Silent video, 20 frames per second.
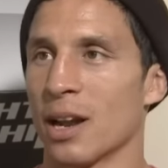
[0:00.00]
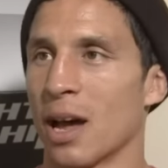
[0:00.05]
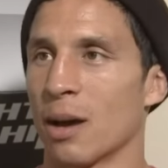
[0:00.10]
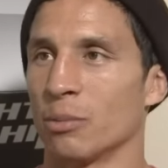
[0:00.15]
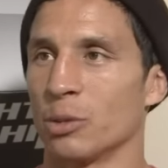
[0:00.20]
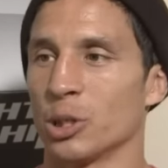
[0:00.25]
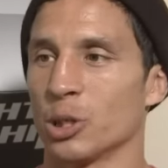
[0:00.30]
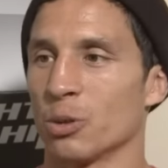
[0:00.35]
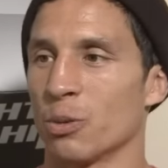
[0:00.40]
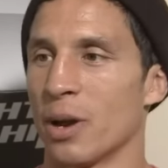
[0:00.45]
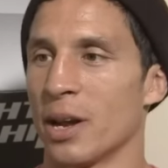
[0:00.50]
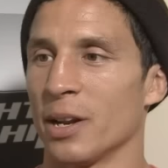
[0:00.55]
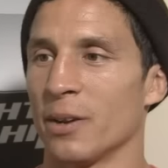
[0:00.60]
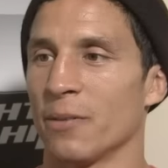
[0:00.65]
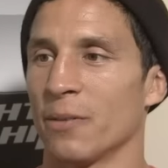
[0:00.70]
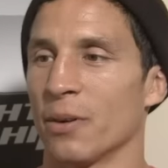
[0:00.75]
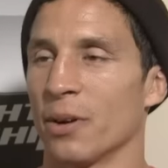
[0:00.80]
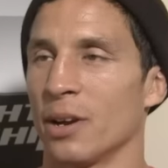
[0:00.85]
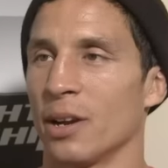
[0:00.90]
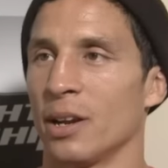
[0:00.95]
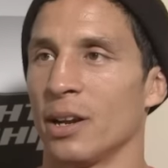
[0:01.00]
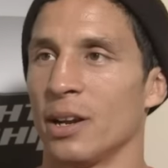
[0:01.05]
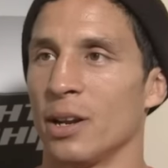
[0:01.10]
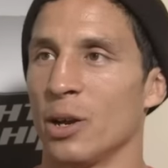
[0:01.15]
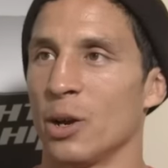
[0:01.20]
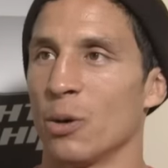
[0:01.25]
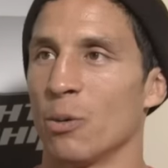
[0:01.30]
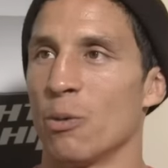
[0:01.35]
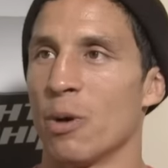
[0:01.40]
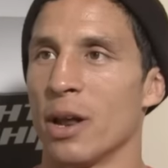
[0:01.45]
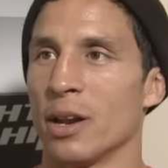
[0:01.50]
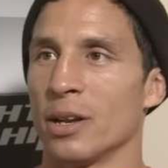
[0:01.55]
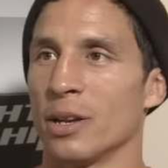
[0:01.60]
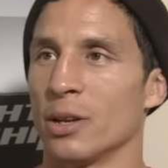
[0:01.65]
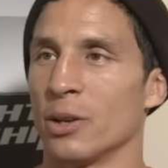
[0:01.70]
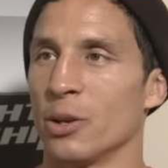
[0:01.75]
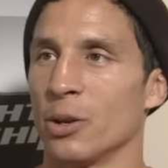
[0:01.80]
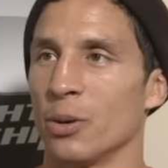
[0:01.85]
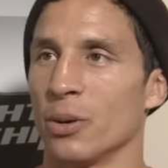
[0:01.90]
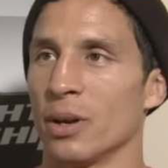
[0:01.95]
I'm just ready for it, ready to
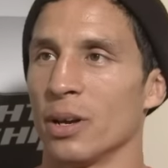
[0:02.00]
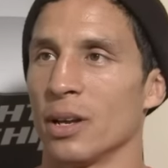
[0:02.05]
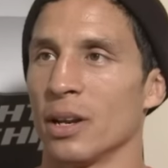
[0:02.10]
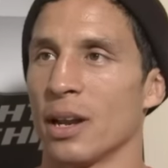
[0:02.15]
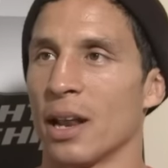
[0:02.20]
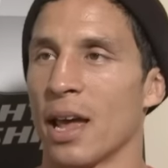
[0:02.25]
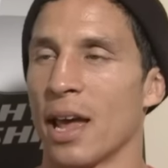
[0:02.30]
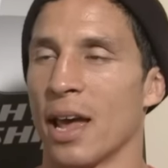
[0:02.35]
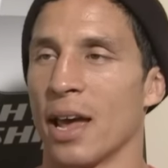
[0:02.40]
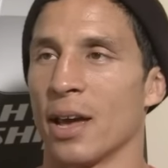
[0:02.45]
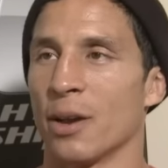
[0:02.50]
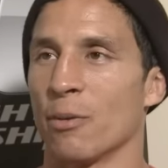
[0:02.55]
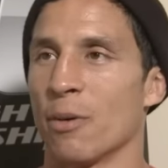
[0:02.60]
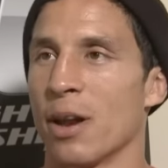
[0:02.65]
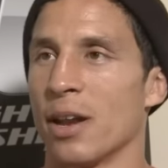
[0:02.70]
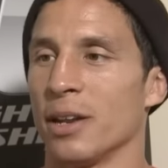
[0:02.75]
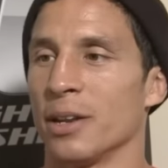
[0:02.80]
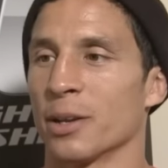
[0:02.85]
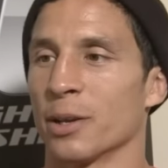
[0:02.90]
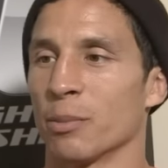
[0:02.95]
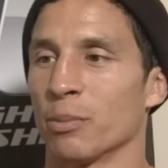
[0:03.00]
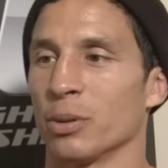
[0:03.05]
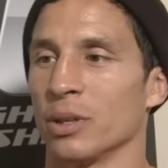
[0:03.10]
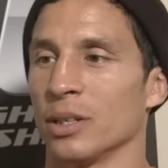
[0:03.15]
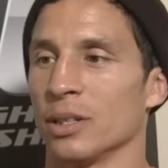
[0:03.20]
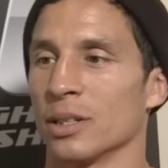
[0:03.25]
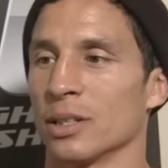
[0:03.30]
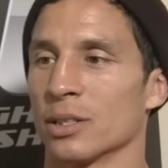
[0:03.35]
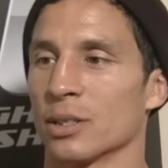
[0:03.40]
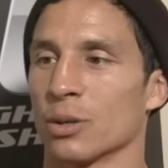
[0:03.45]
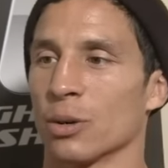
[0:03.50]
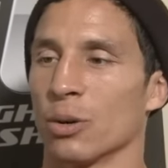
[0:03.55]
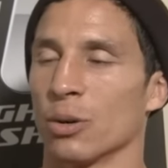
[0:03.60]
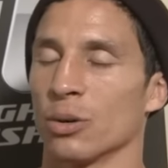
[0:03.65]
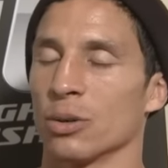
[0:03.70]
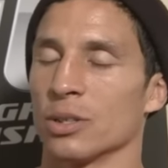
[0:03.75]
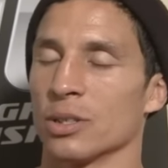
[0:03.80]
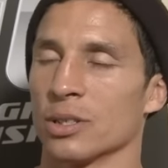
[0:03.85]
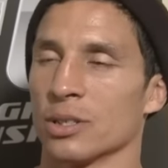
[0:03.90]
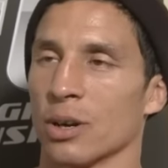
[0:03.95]
do it and ready to complete this
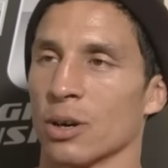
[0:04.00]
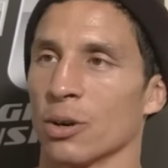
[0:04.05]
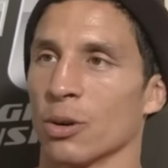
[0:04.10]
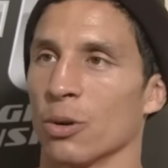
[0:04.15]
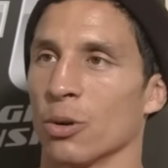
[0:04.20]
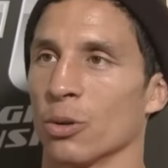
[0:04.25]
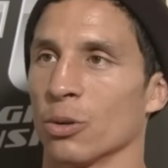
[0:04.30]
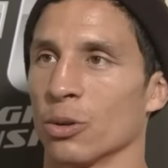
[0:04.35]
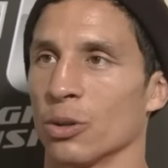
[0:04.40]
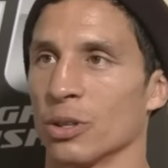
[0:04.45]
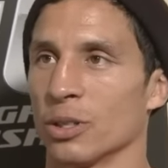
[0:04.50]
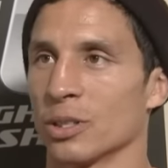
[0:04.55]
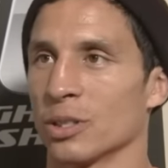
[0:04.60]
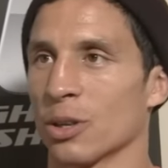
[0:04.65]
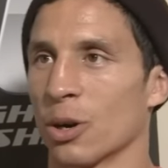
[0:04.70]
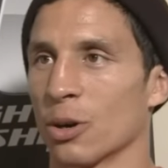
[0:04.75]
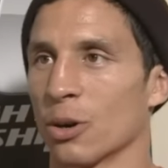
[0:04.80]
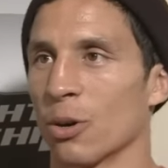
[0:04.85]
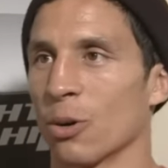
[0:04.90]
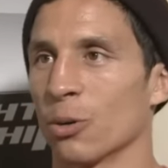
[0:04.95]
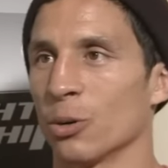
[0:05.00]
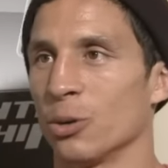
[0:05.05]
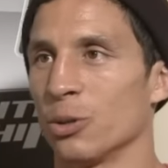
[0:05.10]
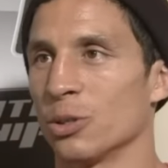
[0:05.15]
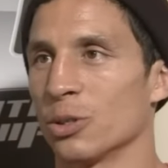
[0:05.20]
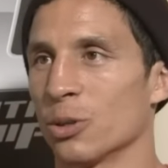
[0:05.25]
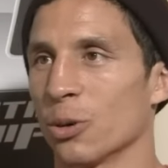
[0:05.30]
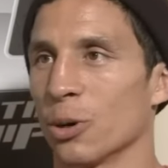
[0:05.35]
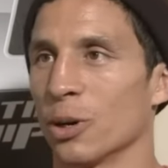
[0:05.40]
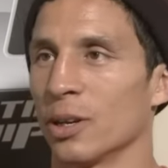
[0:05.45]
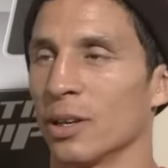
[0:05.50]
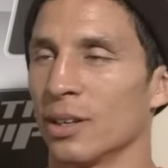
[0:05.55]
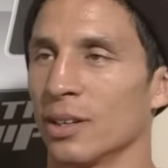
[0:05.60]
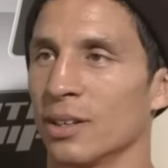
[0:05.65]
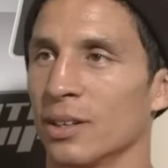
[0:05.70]
goal and start a whole start a whole new story.